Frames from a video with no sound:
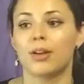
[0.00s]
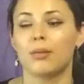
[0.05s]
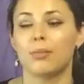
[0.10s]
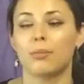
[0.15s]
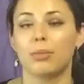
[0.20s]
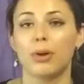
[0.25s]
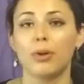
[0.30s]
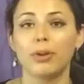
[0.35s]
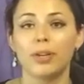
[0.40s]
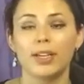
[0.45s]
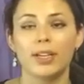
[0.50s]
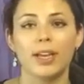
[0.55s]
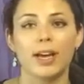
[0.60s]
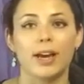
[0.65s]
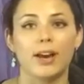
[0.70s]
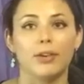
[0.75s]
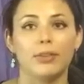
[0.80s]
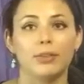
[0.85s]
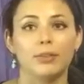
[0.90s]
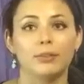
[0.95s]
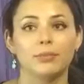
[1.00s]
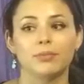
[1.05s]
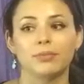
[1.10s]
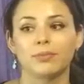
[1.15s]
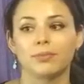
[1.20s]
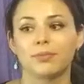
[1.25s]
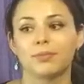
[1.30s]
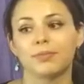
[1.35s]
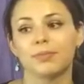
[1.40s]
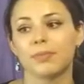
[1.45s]
Broken down,
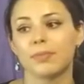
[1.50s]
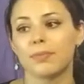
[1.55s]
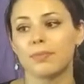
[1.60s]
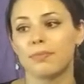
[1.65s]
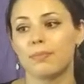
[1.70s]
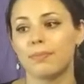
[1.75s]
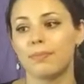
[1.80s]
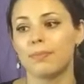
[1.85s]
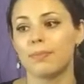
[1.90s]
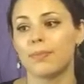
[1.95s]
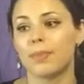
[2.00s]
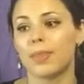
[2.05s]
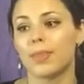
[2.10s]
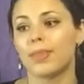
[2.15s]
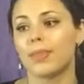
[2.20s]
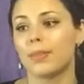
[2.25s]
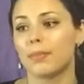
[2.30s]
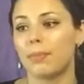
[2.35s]
the